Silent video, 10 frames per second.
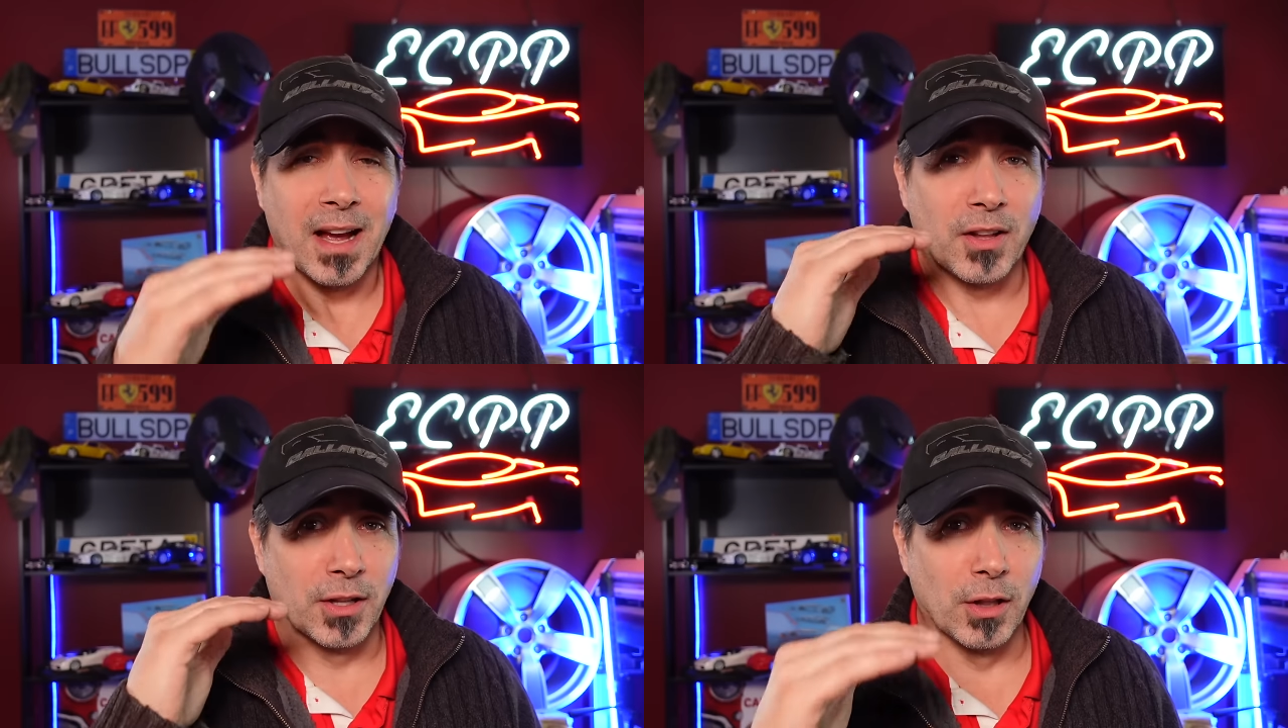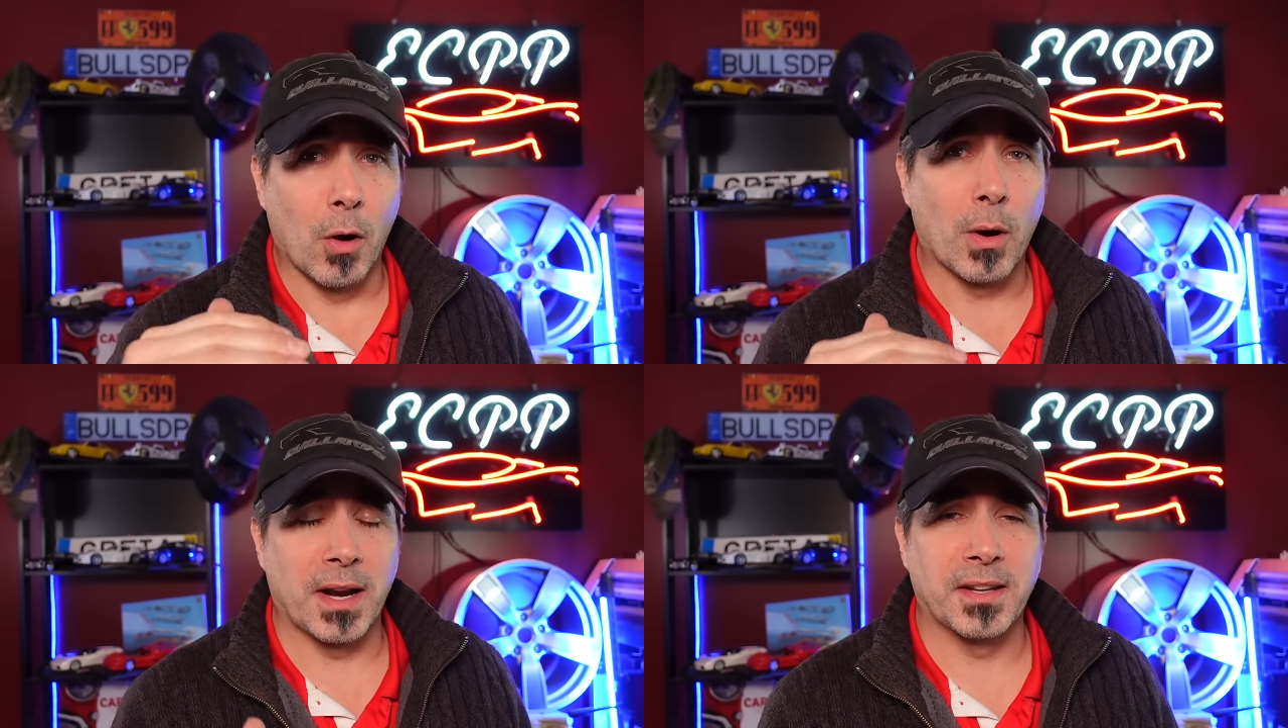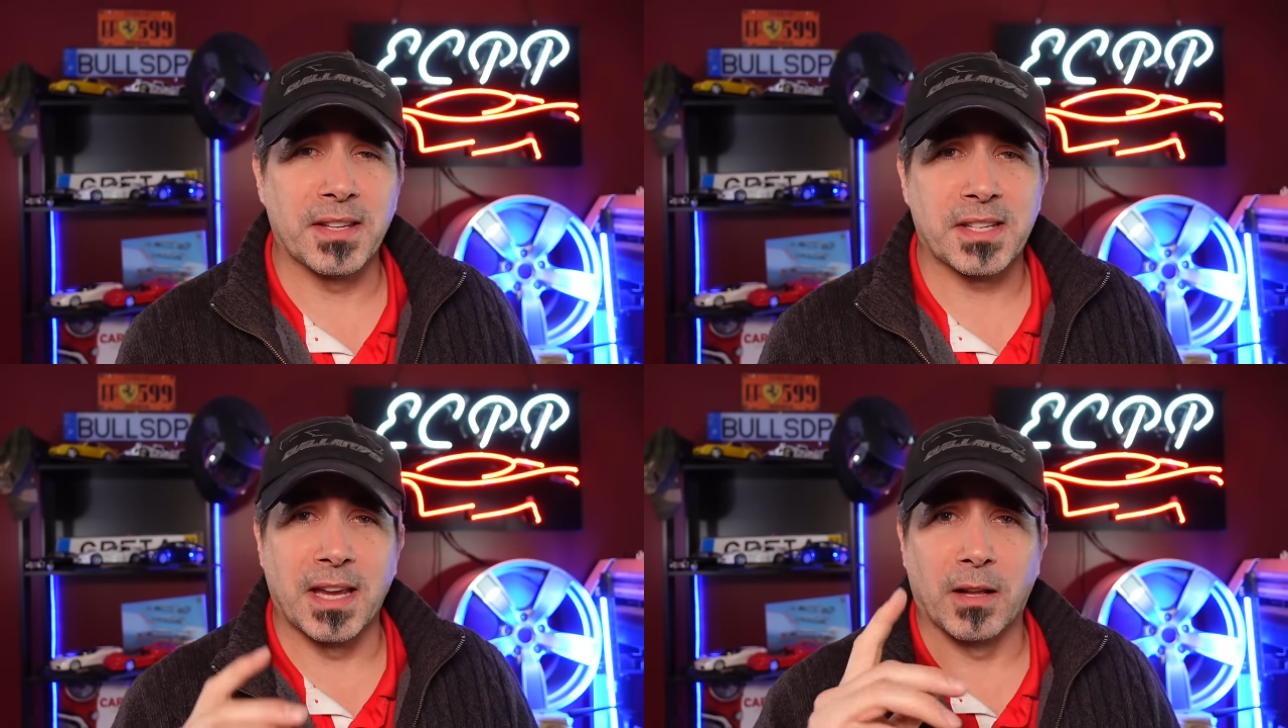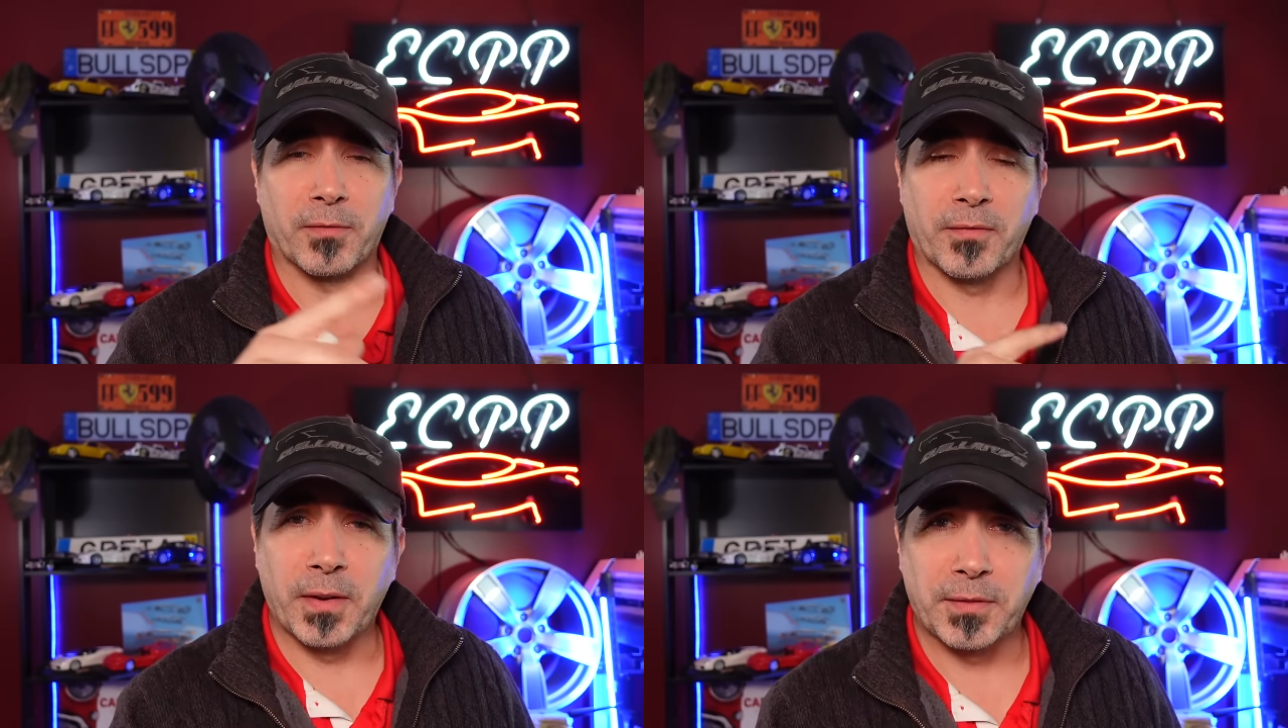on the lower end of the scale
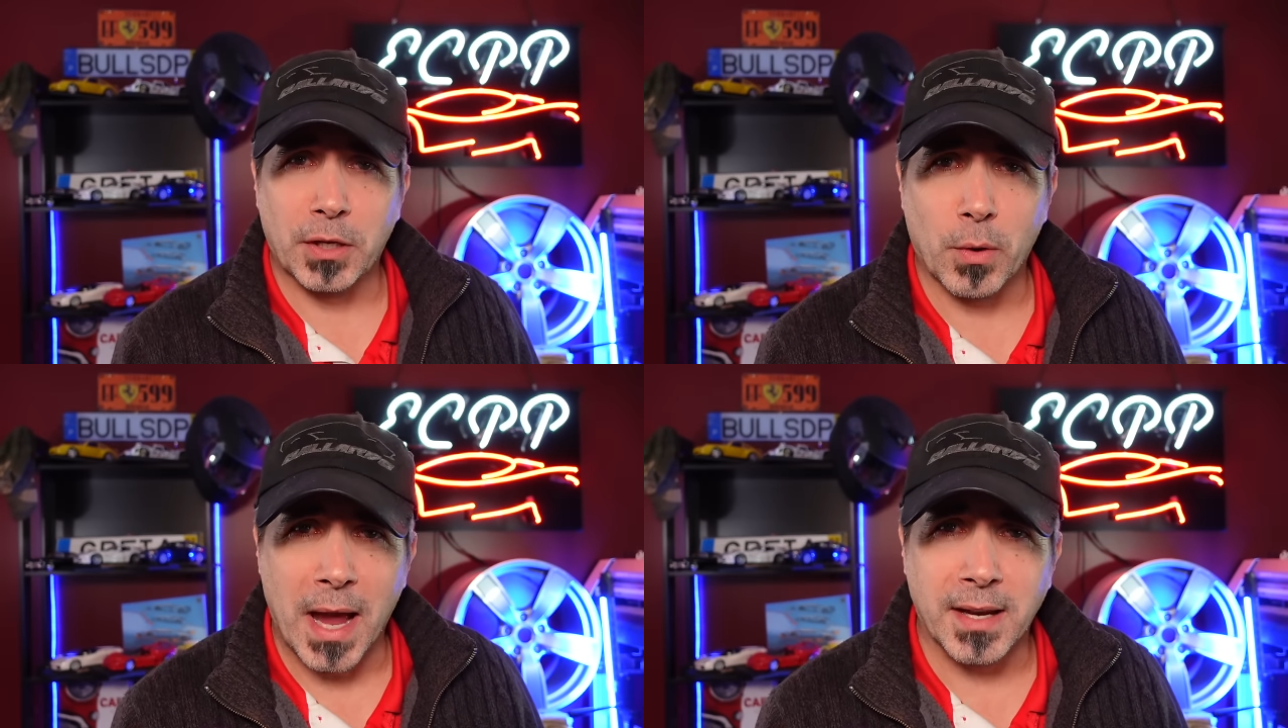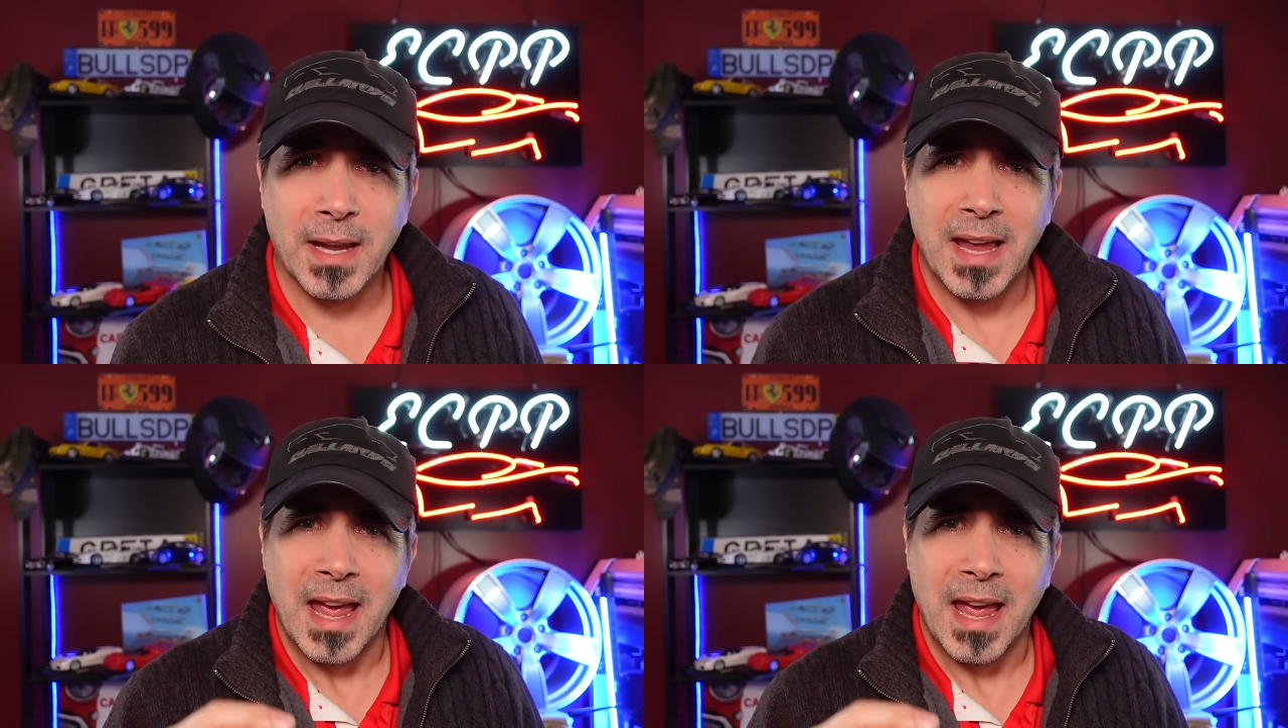for 50 grand.